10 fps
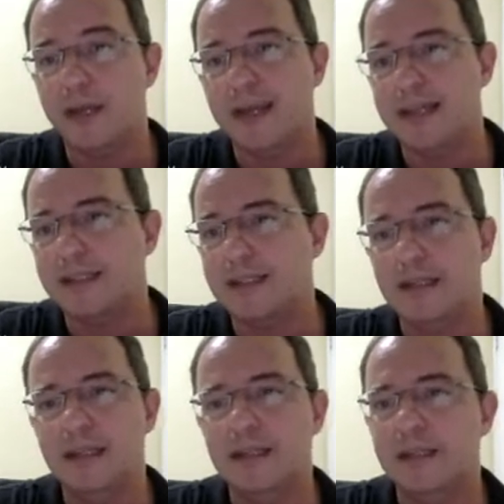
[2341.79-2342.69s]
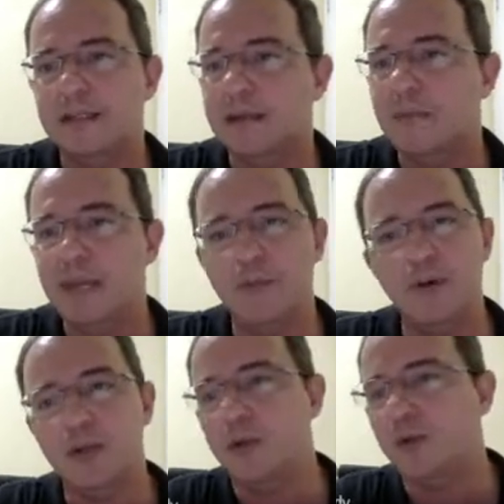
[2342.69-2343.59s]
case, the
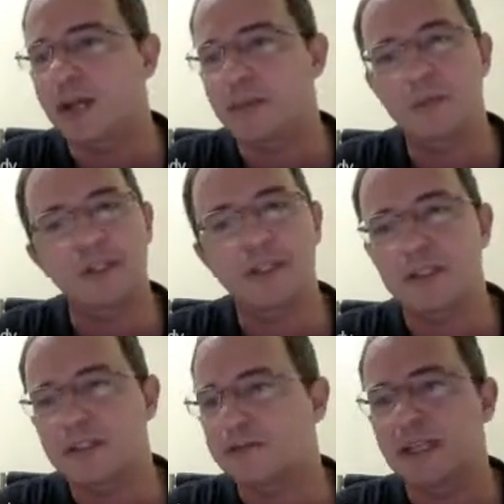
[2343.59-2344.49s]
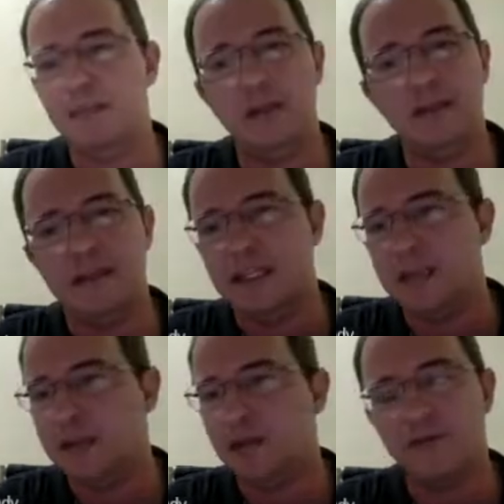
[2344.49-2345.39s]
memory will appear just in the
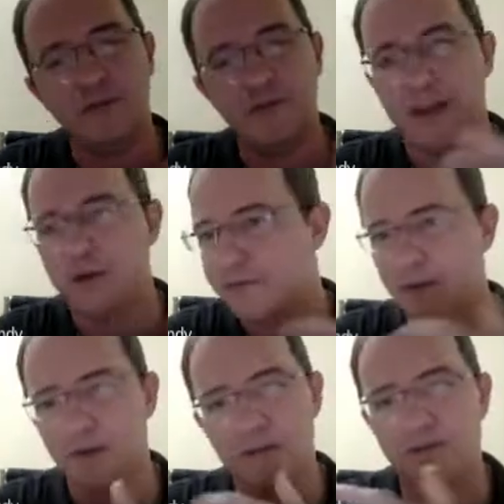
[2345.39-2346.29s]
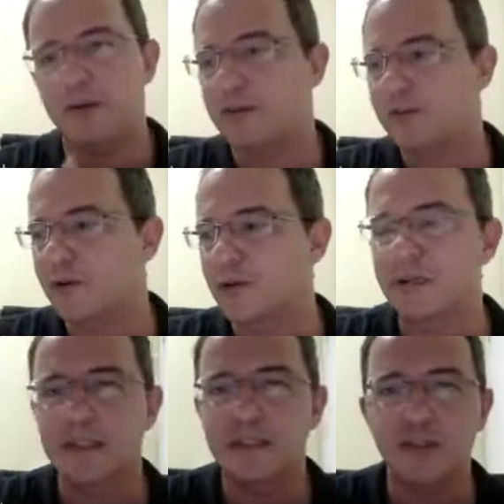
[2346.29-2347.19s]
limit of very, very, very strong
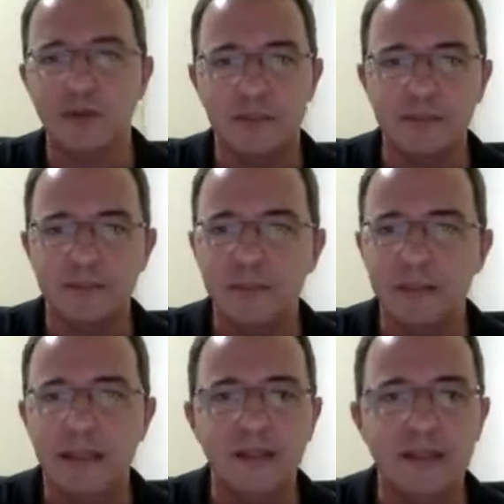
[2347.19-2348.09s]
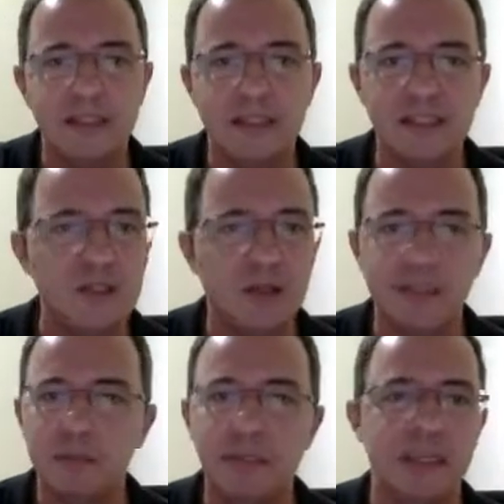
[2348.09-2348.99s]
disorder. And this does
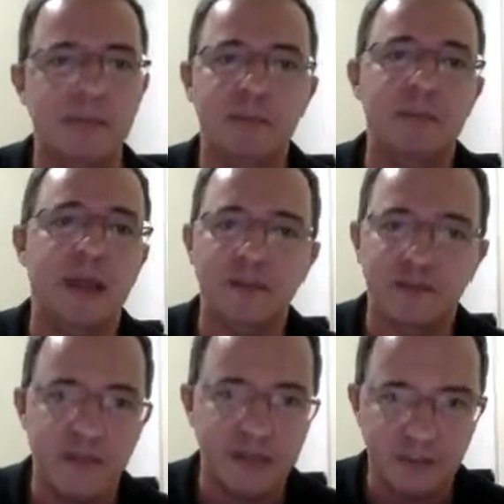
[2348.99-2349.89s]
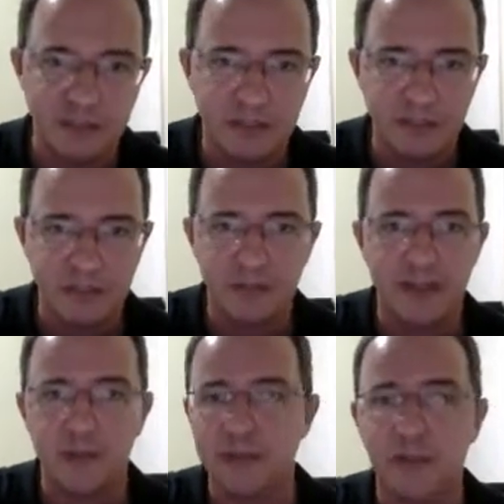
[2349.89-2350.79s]
not mean an MBL phase transition,
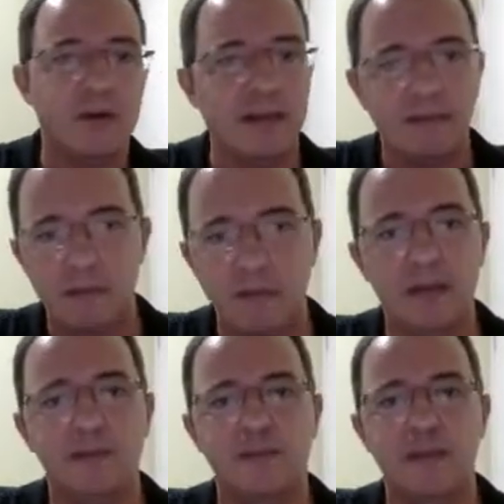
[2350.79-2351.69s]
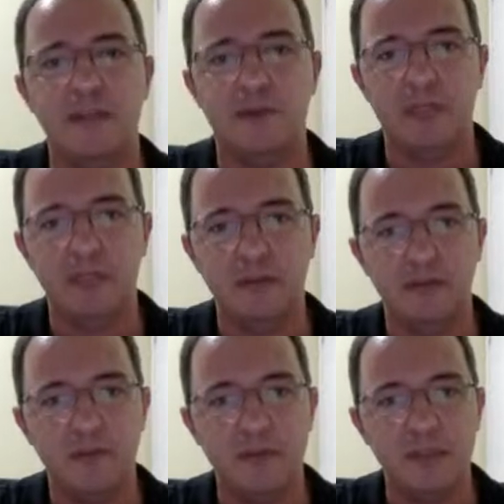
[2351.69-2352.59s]
right? We don't have an MBL phase for the
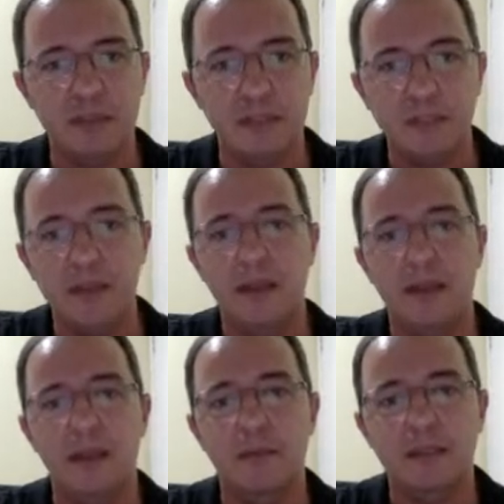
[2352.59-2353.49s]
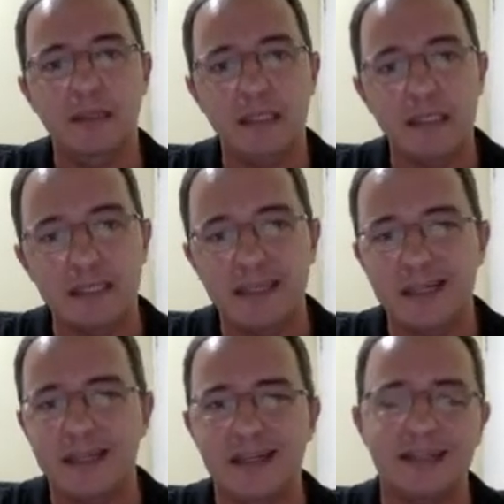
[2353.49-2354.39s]
uniform system, but this
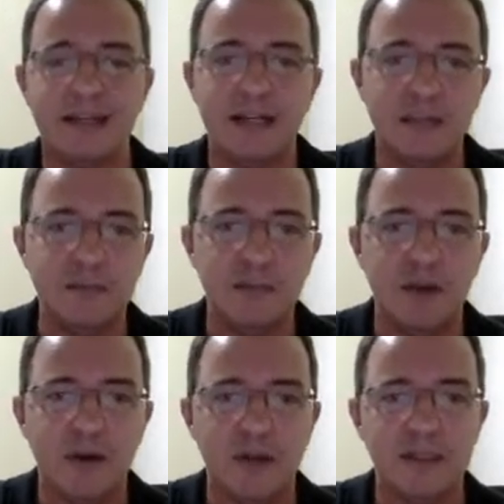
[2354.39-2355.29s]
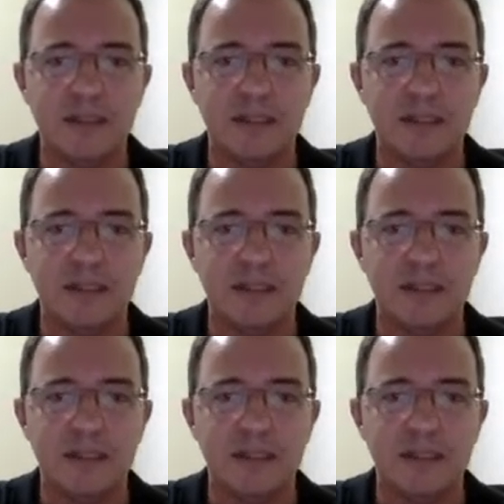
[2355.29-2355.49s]
comes because